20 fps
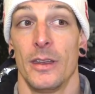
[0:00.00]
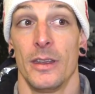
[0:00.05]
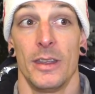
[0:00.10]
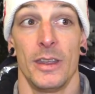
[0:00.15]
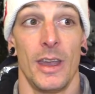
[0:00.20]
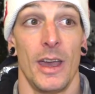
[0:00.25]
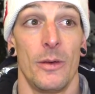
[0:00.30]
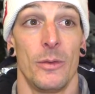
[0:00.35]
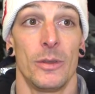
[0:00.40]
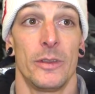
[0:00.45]

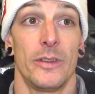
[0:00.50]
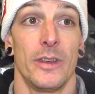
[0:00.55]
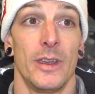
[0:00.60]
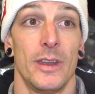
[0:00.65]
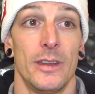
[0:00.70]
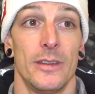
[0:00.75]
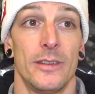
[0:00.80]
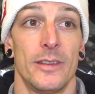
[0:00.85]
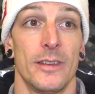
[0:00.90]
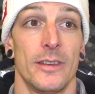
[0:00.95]
Yeah, I would say
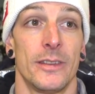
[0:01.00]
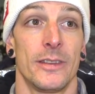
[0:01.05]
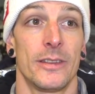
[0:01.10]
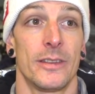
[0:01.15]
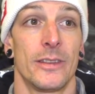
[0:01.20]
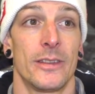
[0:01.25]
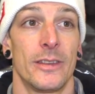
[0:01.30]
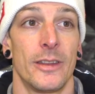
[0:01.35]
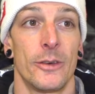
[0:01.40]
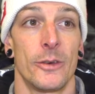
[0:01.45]
this
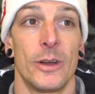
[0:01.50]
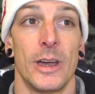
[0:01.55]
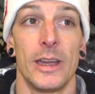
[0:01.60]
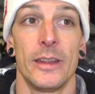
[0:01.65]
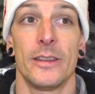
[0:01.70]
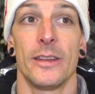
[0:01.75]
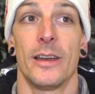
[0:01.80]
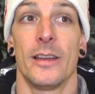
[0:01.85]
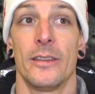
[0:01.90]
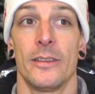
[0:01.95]
is the
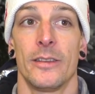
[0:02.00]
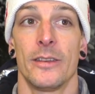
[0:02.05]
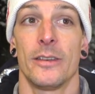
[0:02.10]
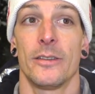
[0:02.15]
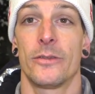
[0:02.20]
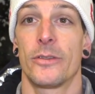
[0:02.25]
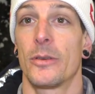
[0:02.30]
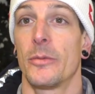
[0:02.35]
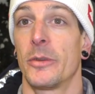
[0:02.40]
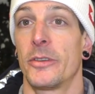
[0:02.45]
right answer
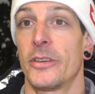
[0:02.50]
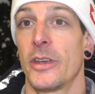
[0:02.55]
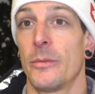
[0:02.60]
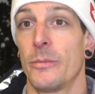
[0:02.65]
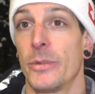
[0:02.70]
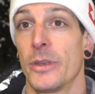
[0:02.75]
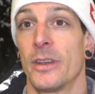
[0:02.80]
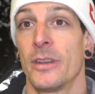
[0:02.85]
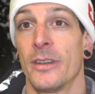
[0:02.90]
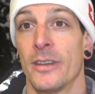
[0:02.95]
from a
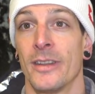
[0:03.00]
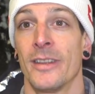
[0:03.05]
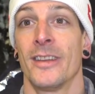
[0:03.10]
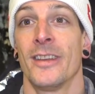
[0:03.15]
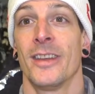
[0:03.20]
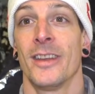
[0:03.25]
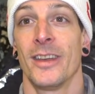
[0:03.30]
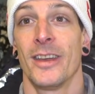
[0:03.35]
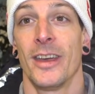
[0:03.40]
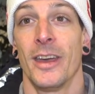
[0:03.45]
champion.
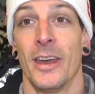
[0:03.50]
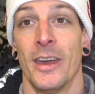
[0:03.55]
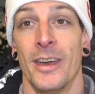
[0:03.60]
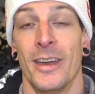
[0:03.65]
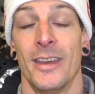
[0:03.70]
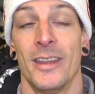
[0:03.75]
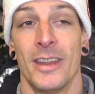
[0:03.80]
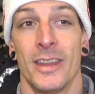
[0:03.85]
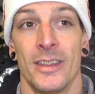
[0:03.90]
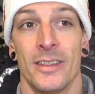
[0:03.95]

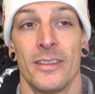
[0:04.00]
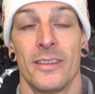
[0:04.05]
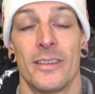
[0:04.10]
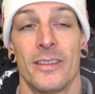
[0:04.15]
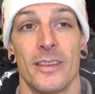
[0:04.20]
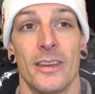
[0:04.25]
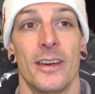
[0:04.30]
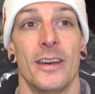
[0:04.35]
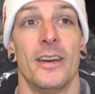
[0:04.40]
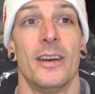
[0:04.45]
And
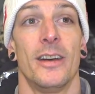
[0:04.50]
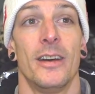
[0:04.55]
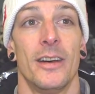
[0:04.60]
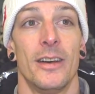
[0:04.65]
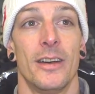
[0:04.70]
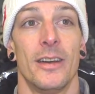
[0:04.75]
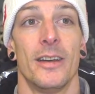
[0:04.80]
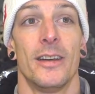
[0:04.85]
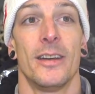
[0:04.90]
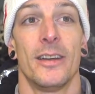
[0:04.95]

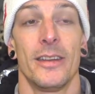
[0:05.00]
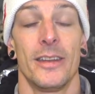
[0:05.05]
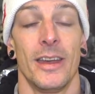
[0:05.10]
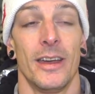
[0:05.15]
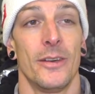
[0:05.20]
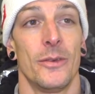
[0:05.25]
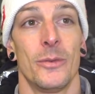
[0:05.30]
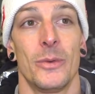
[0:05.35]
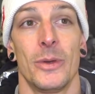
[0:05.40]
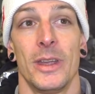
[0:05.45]

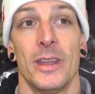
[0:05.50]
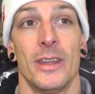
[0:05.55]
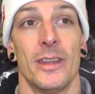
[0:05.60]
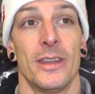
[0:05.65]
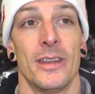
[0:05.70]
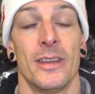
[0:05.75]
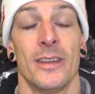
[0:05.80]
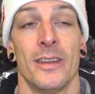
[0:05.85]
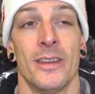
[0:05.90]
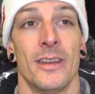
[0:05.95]
yeah,
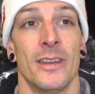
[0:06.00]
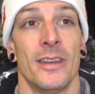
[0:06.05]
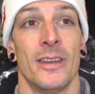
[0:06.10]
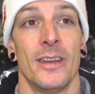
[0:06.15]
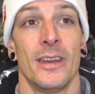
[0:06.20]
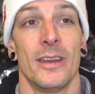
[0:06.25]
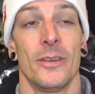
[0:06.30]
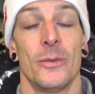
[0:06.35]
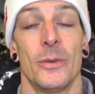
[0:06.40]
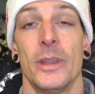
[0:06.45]
we
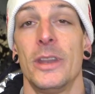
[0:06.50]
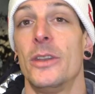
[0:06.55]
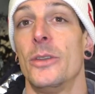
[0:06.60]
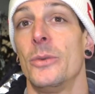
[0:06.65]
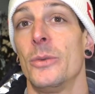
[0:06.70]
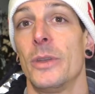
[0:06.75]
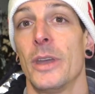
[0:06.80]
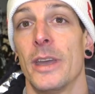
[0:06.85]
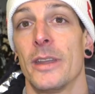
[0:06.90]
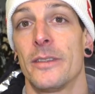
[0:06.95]

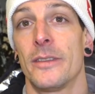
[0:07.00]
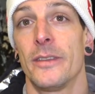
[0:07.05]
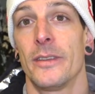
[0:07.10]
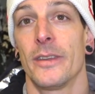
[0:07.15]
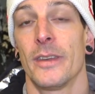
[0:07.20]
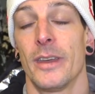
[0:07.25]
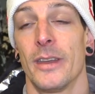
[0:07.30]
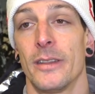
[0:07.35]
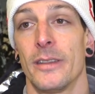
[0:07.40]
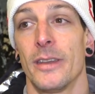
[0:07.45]
knew
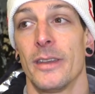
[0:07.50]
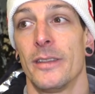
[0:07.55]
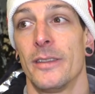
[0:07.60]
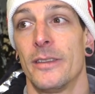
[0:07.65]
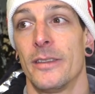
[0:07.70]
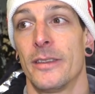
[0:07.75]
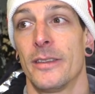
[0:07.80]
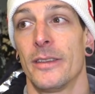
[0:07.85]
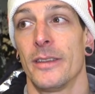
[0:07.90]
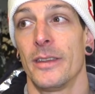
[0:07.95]

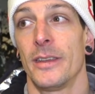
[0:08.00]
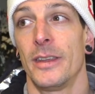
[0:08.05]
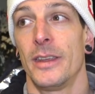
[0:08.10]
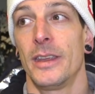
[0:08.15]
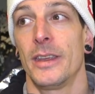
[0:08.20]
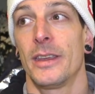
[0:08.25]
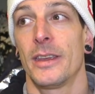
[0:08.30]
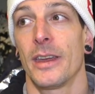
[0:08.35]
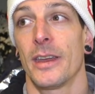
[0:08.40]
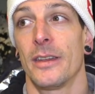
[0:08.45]
that
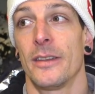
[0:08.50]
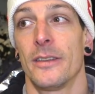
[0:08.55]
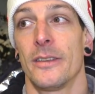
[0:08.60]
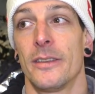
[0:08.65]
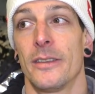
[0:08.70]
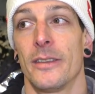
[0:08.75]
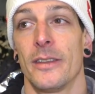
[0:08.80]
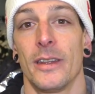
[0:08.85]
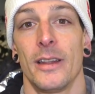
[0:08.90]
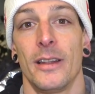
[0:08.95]
he can
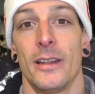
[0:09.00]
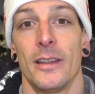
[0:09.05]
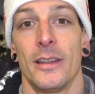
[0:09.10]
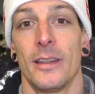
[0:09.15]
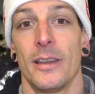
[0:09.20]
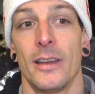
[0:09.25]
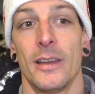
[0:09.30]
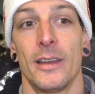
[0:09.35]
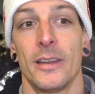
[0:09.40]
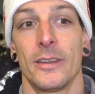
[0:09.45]

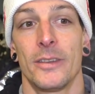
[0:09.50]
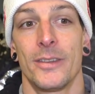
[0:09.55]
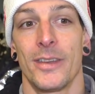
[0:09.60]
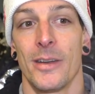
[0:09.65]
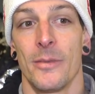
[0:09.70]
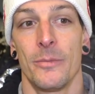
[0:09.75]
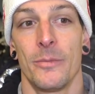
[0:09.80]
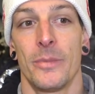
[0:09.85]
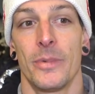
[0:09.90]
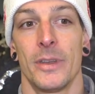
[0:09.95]
still
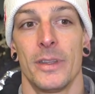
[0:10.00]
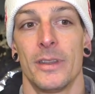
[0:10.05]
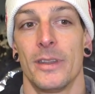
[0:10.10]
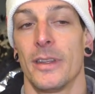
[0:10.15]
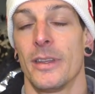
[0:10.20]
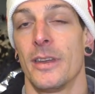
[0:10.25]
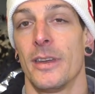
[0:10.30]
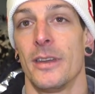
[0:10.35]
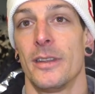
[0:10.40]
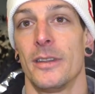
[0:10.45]
jump in
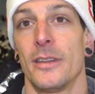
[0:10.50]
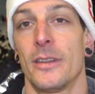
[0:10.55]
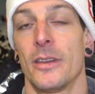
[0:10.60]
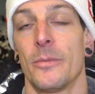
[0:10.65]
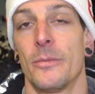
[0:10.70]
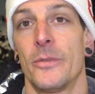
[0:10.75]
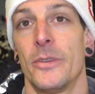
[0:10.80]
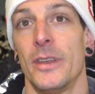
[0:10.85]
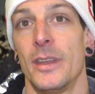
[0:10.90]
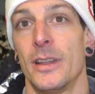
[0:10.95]
the
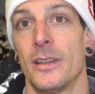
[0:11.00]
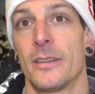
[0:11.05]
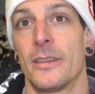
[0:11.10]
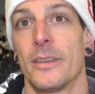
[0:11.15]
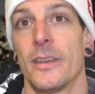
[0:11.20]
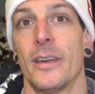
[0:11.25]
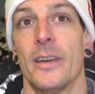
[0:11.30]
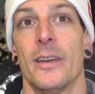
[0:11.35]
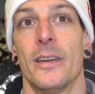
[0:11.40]
top field.